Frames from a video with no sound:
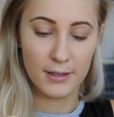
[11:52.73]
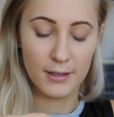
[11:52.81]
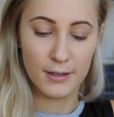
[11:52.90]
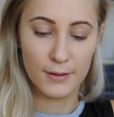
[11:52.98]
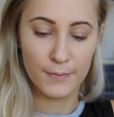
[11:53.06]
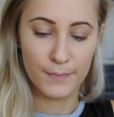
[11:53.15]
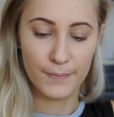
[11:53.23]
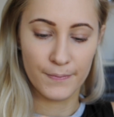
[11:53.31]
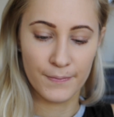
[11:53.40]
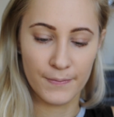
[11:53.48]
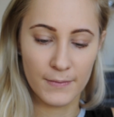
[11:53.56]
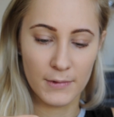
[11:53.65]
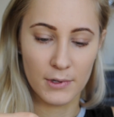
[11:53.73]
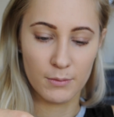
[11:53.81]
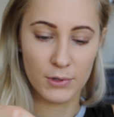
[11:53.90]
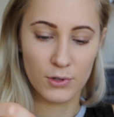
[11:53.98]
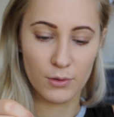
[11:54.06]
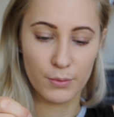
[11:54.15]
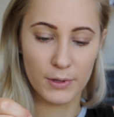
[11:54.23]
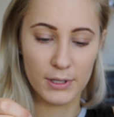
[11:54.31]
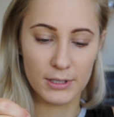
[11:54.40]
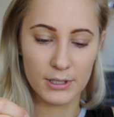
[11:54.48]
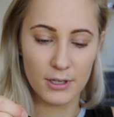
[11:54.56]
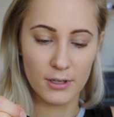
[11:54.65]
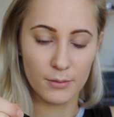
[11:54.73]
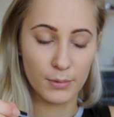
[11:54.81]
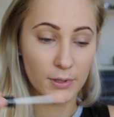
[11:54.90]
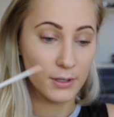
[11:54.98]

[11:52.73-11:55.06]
I'm going to open this up.